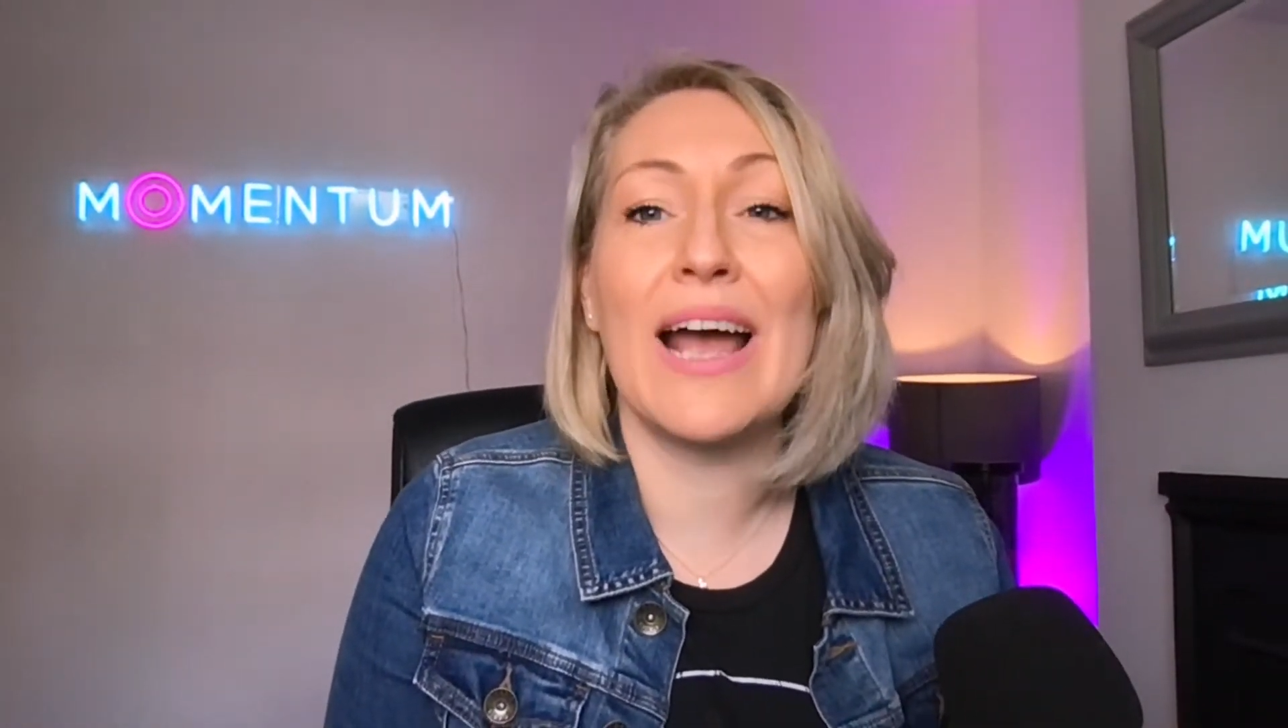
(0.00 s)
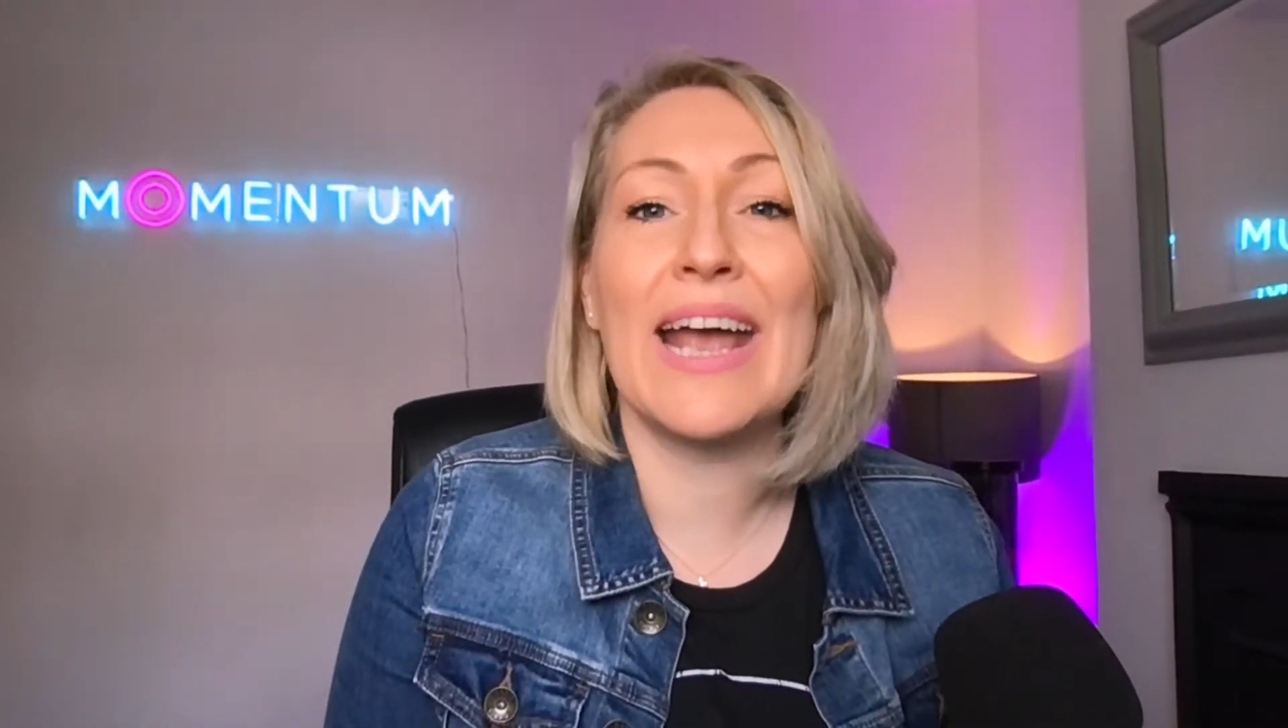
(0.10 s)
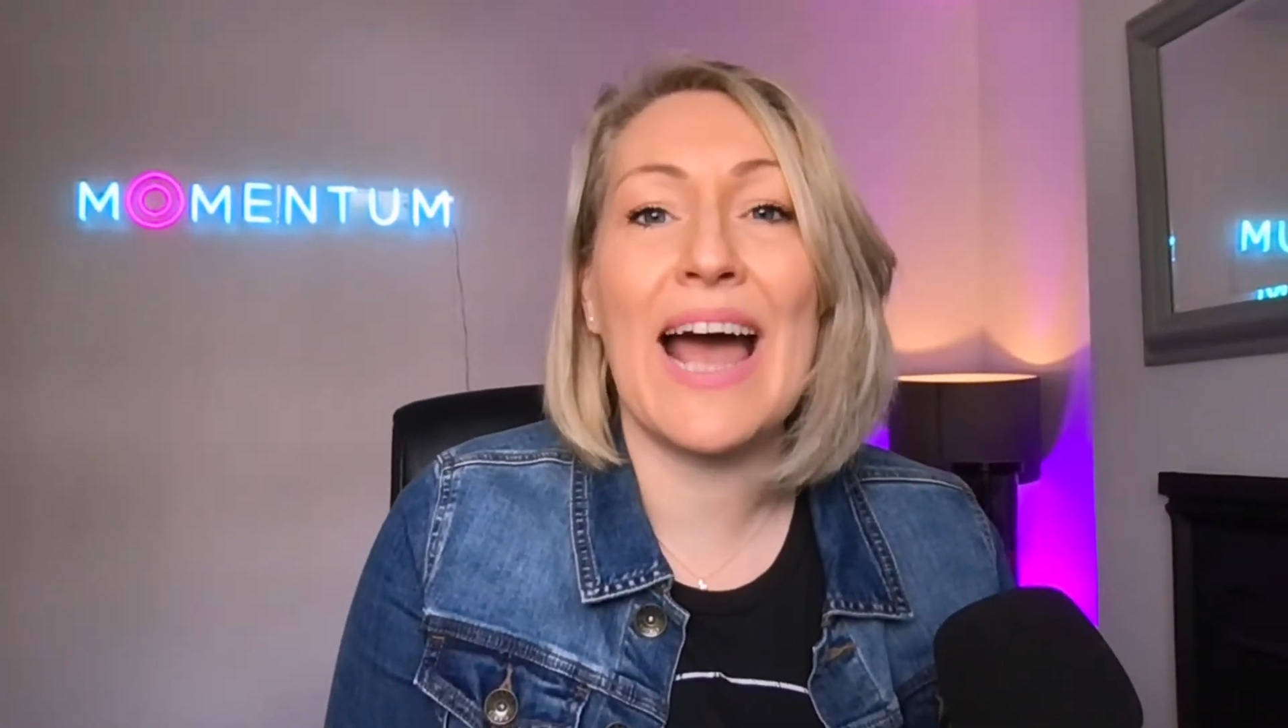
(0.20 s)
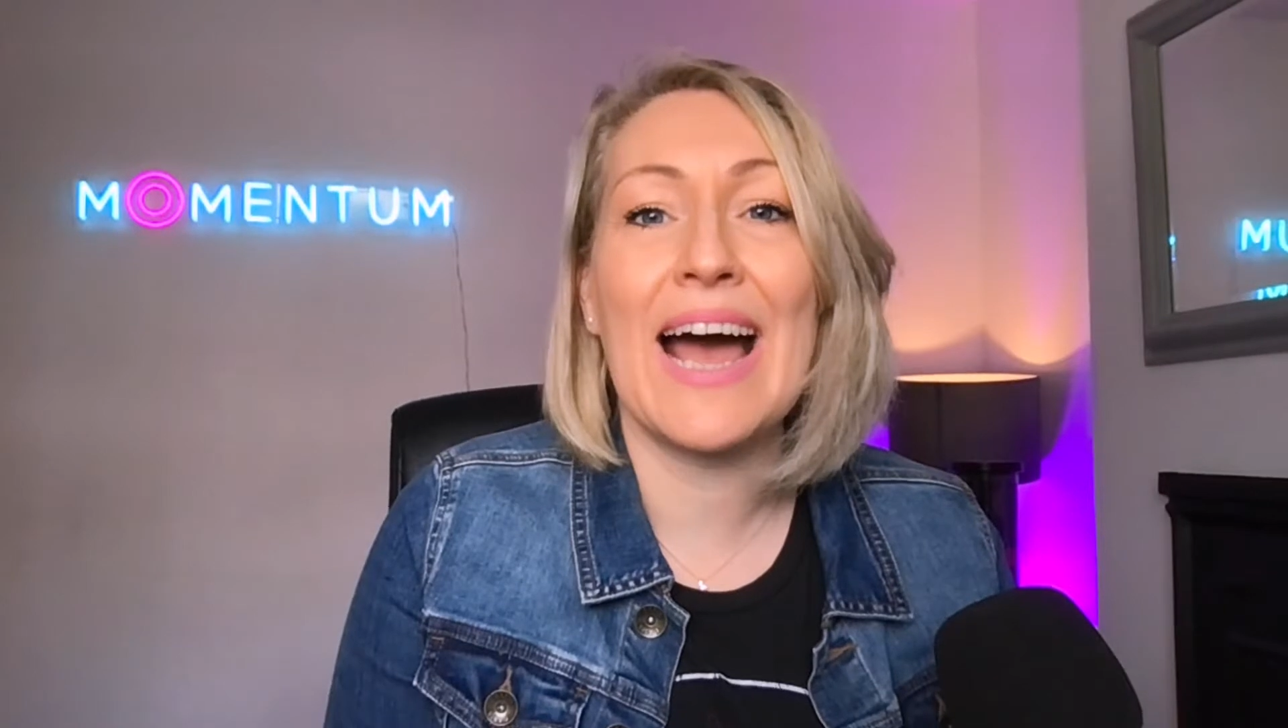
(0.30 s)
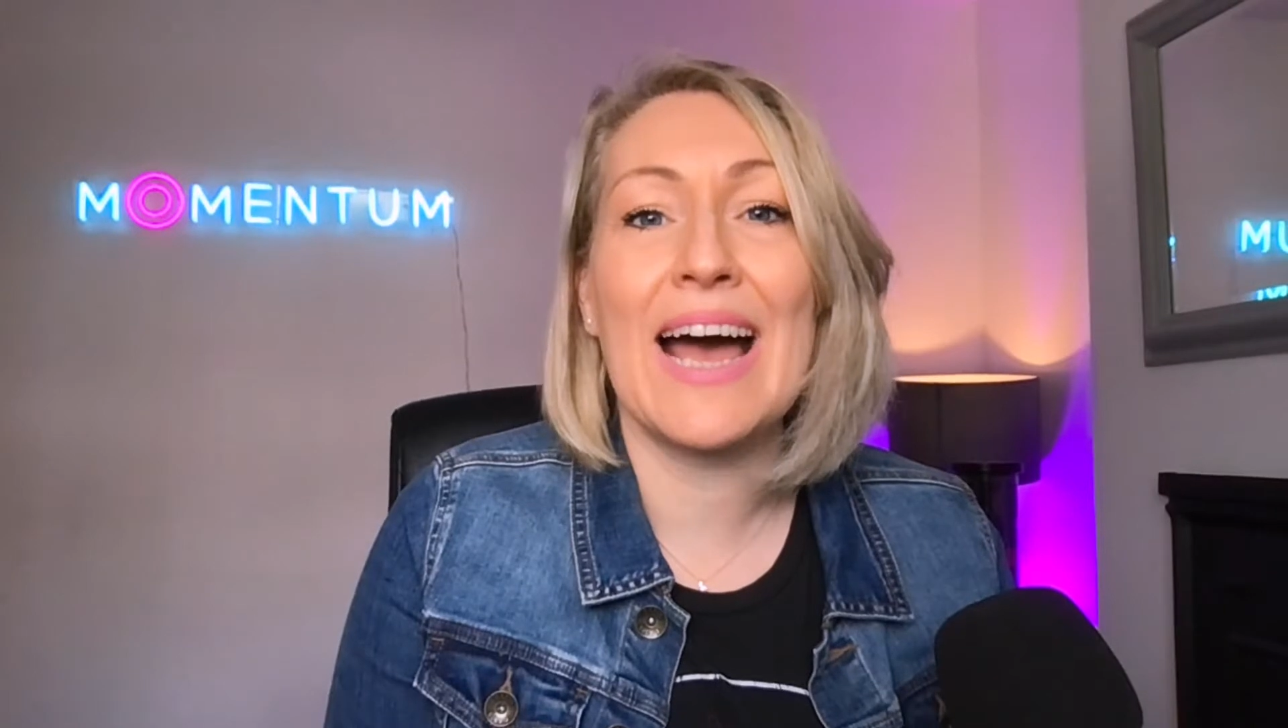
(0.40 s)

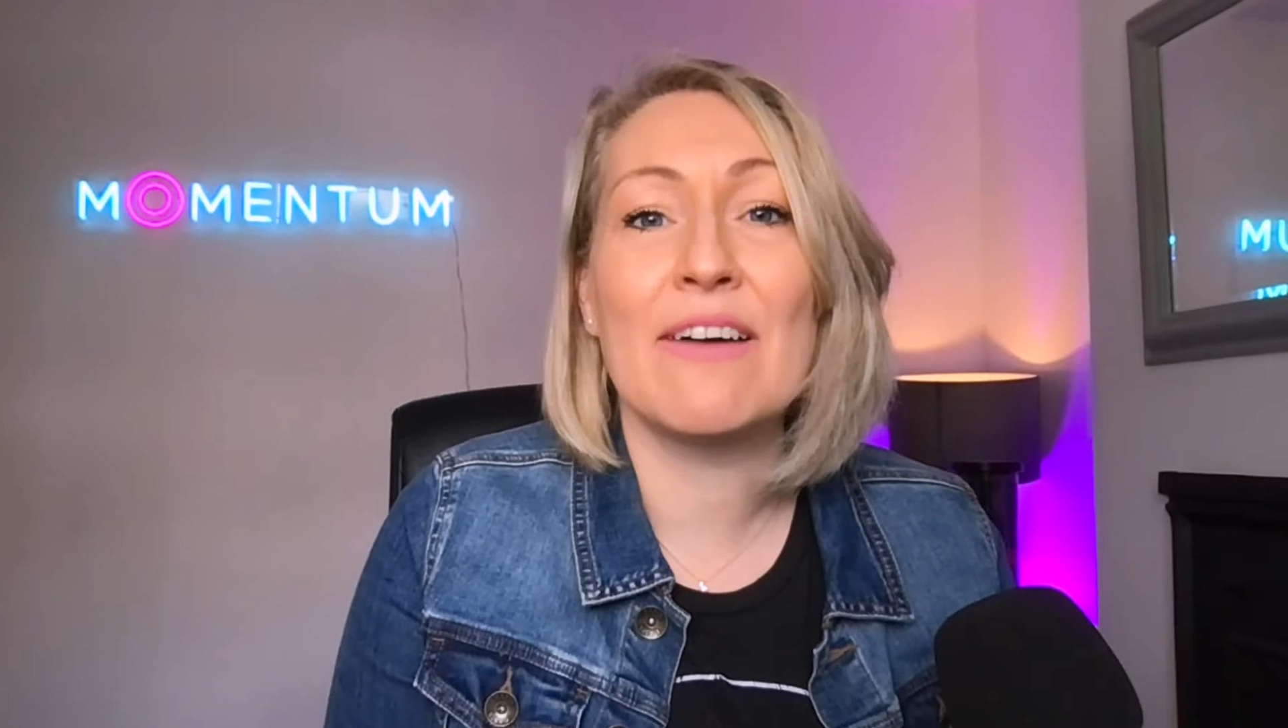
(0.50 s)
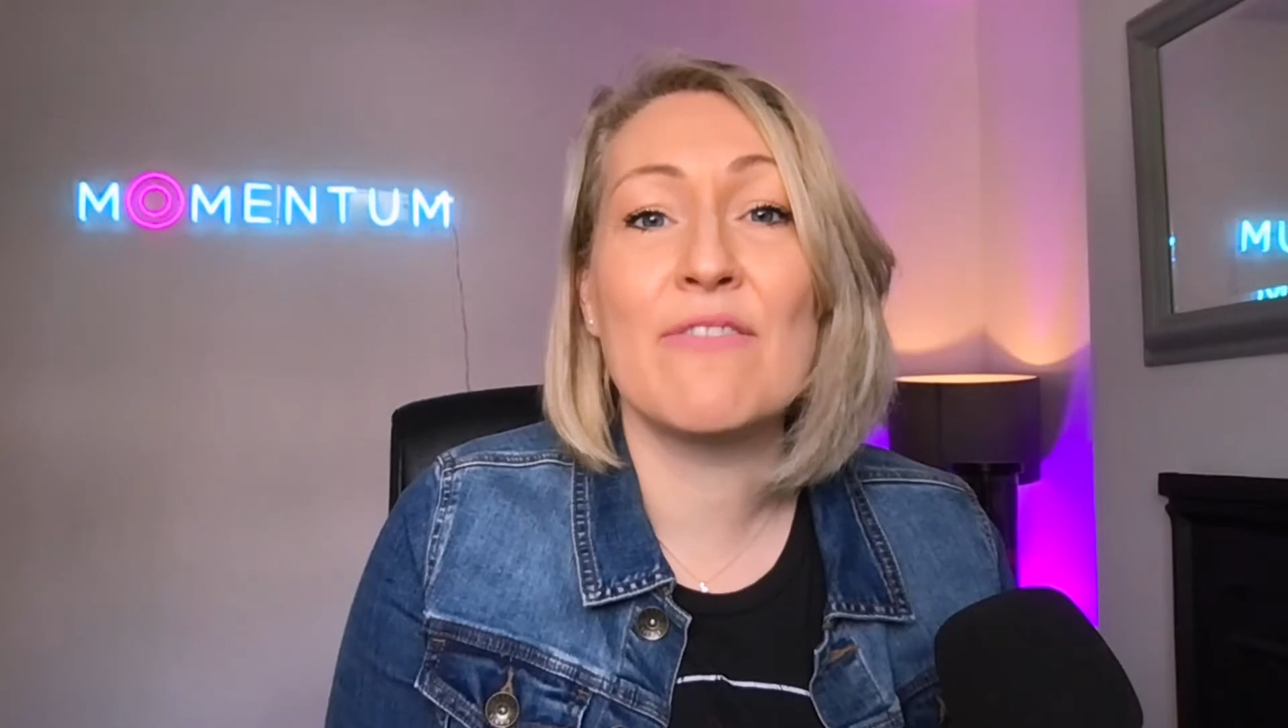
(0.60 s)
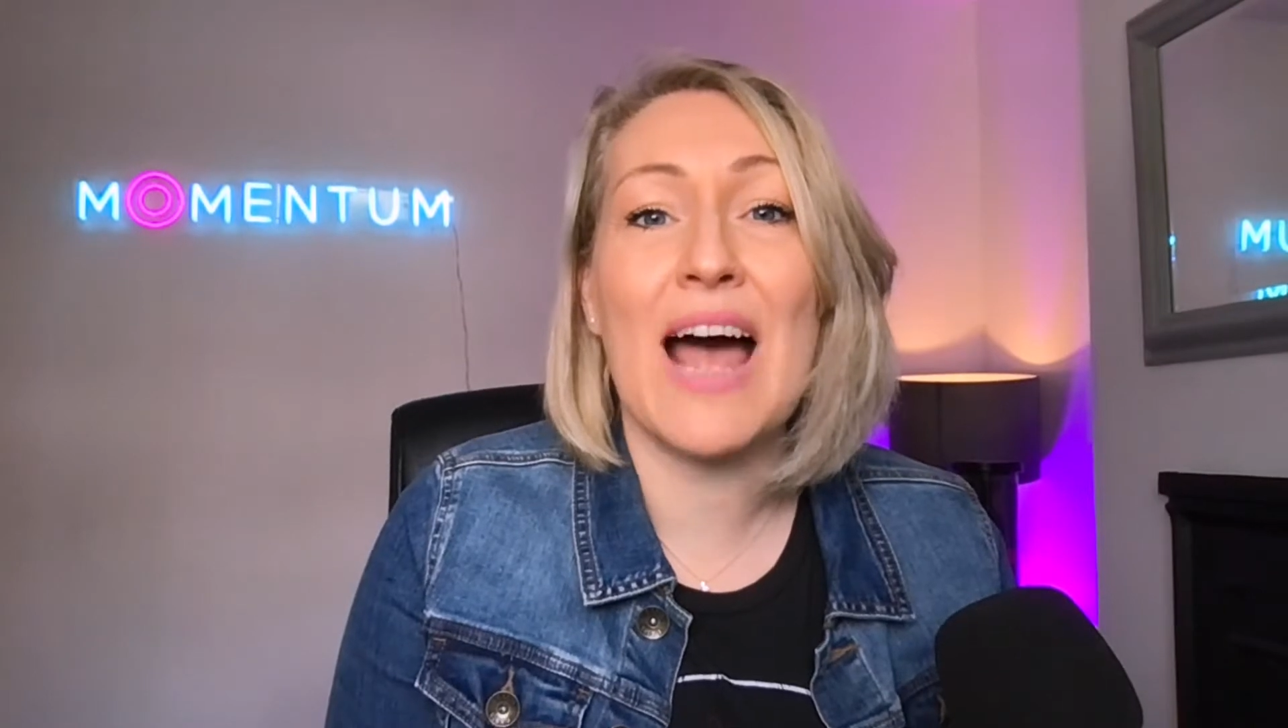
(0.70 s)
have